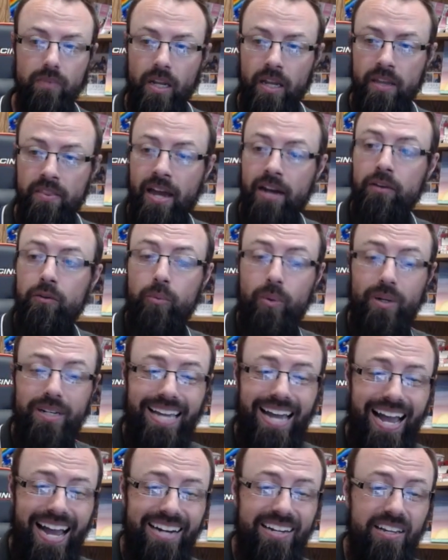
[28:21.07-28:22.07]
That is what
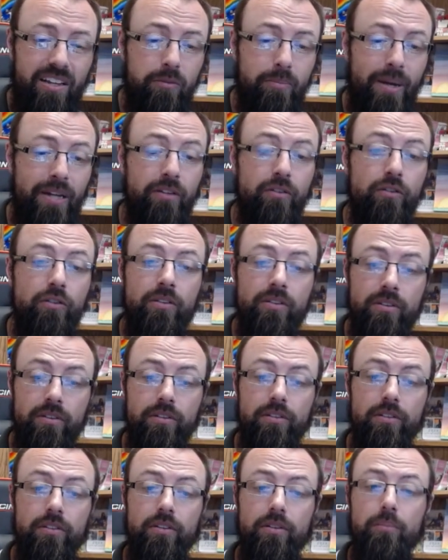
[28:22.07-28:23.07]
God has been
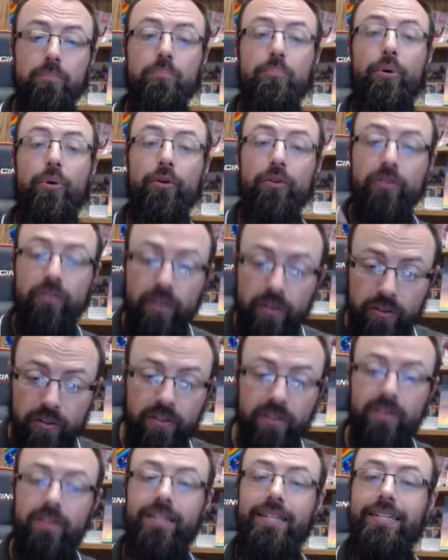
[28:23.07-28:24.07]

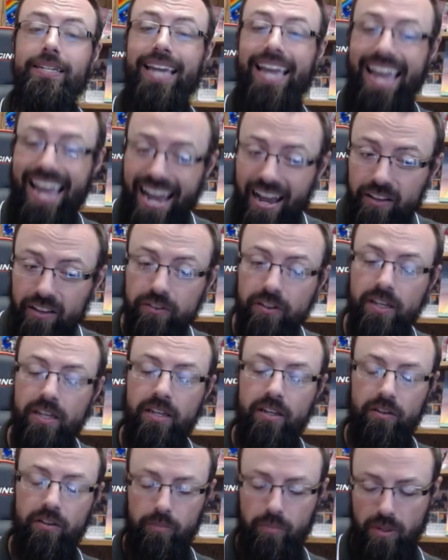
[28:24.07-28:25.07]
persistently asking
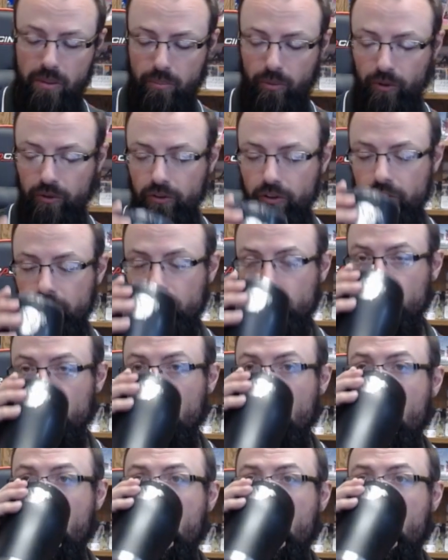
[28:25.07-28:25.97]
his people to do.